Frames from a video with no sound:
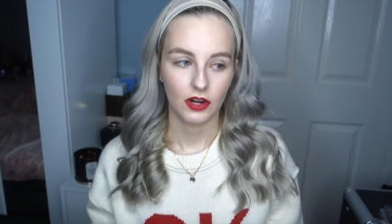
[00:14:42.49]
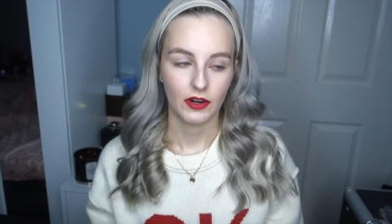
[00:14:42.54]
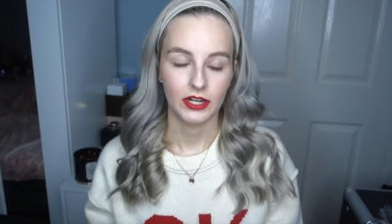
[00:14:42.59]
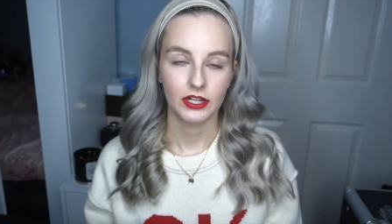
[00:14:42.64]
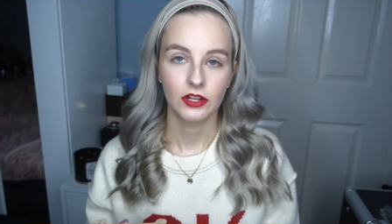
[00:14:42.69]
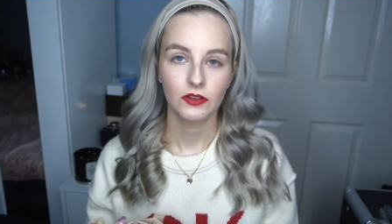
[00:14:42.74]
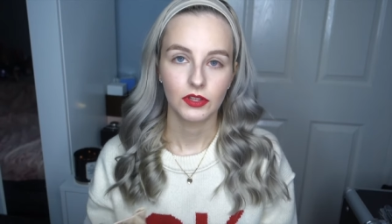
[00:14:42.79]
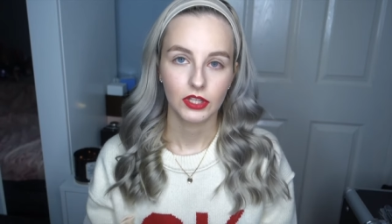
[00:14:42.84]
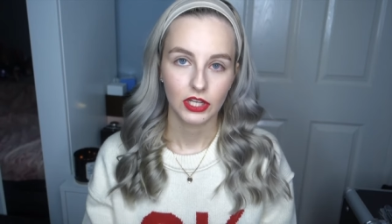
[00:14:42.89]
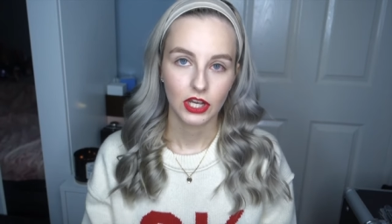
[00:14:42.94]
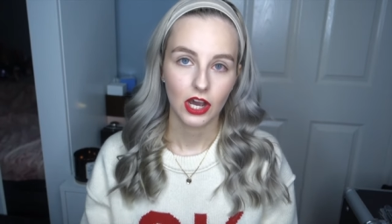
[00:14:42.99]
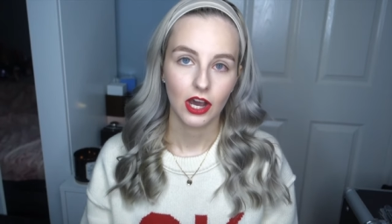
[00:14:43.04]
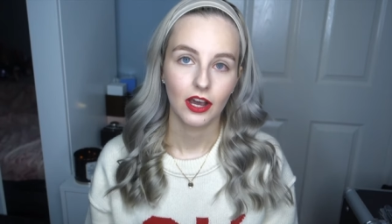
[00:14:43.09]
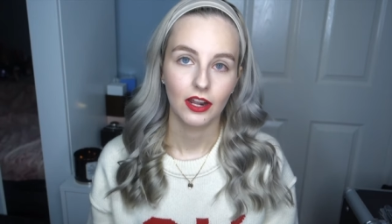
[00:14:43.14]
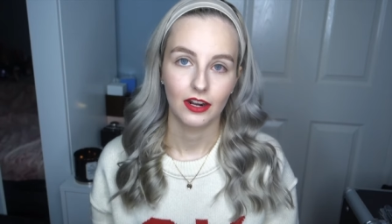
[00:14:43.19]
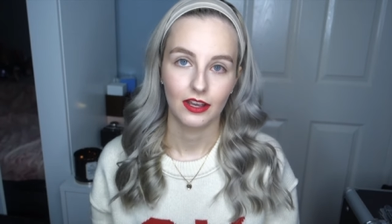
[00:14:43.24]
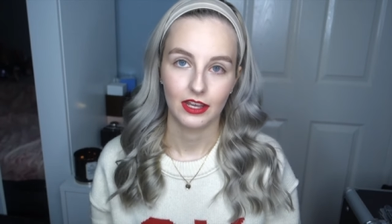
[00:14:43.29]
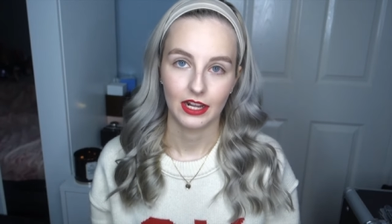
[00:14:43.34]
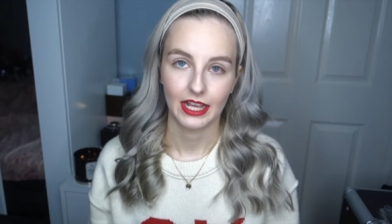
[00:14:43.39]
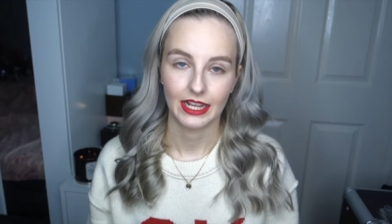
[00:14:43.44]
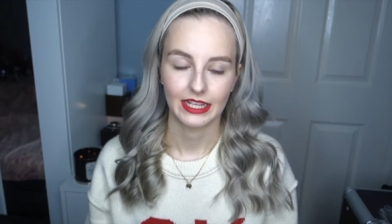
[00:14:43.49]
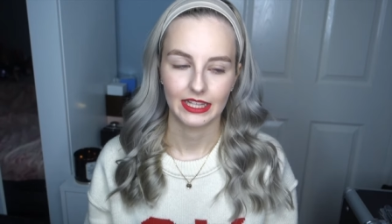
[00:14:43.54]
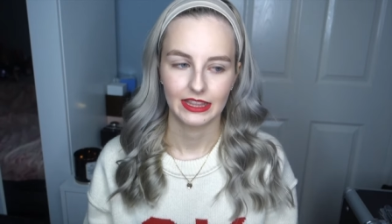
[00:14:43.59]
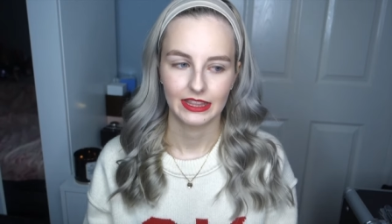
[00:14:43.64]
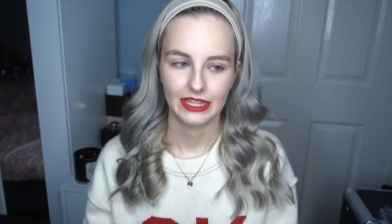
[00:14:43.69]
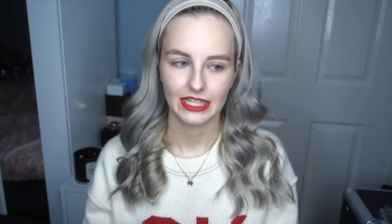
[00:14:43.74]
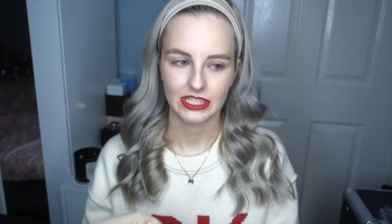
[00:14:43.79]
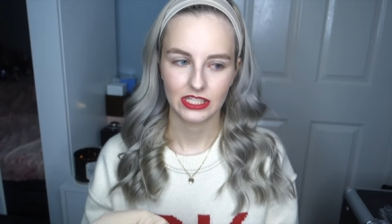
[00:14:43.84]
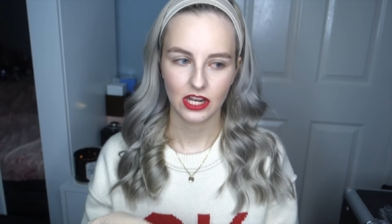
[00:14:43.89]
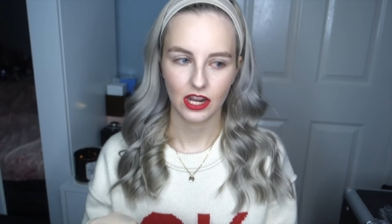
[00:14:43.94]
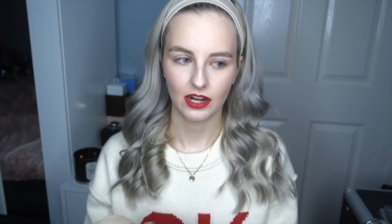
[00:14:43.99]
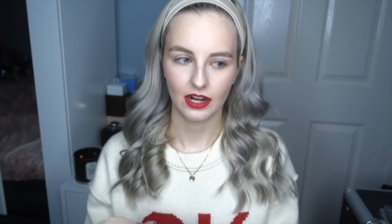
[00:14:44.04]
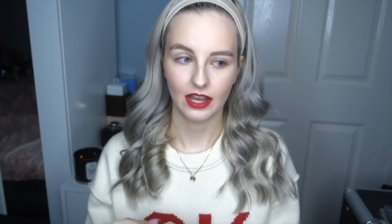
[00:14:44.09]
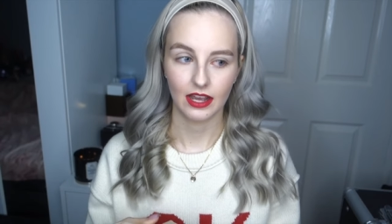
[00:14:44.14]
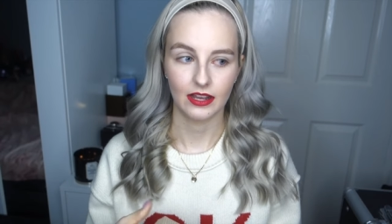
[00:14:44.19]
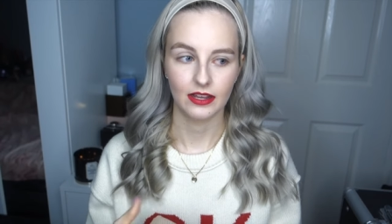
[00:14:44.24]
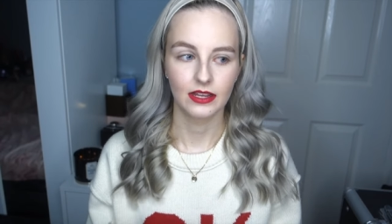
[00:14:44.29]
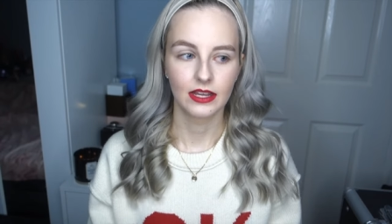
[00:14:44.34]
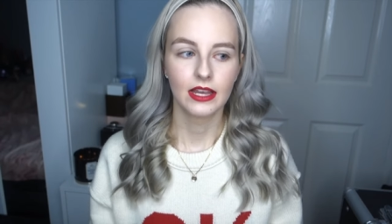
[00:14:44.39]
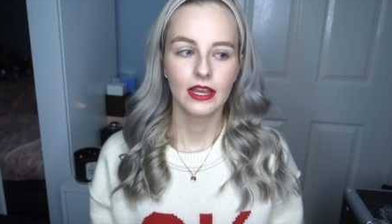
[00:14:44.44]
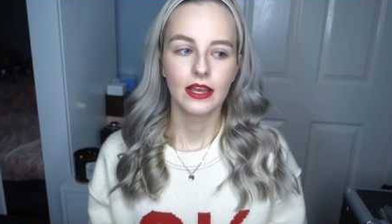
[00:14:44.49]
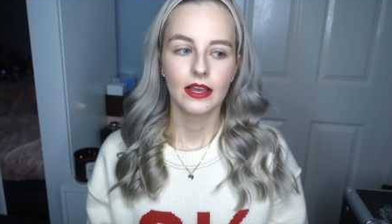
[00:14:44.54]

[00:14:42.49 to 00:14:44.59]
I know the colour, like this colour,